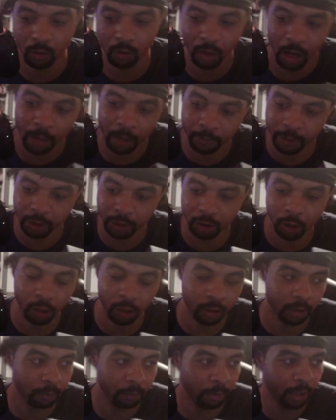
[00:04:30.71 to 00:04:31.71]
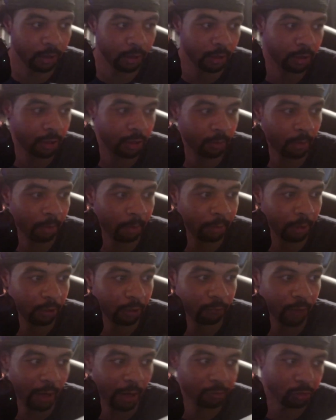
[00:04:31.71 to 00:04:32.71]
And it's currently plugged into my
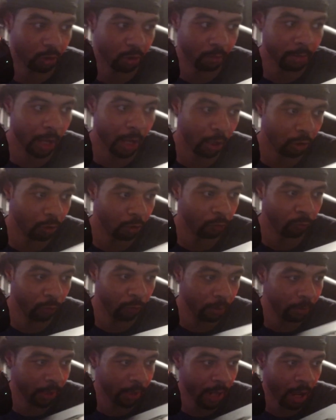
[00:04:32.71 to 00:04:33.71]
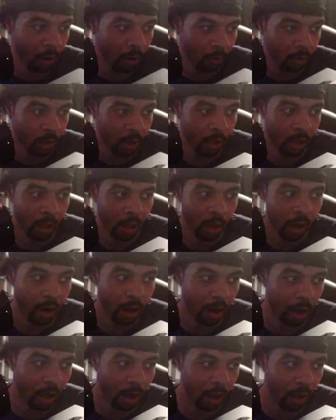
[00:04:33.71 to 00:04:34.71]
PS5, so I'm not going to rip it out
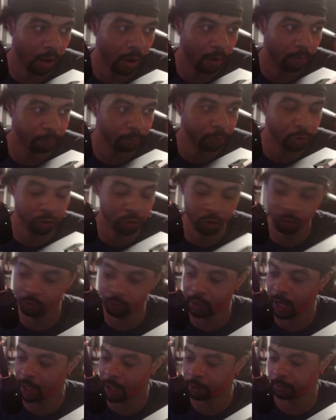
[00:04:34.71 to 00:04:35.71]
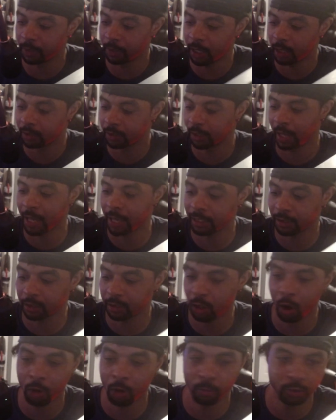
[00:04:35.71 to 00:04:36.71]
to show you guys, because it has
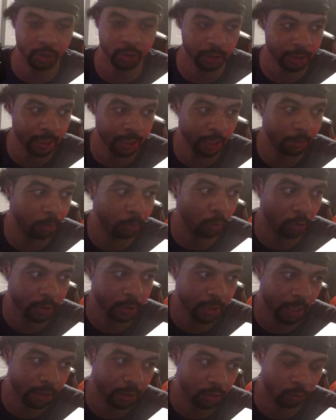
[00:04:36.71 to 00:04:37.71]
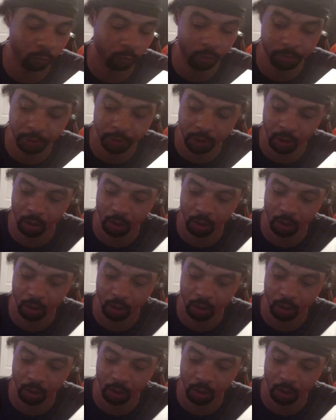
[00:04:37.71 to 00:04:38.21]
almost the same ports as the Ripsaw.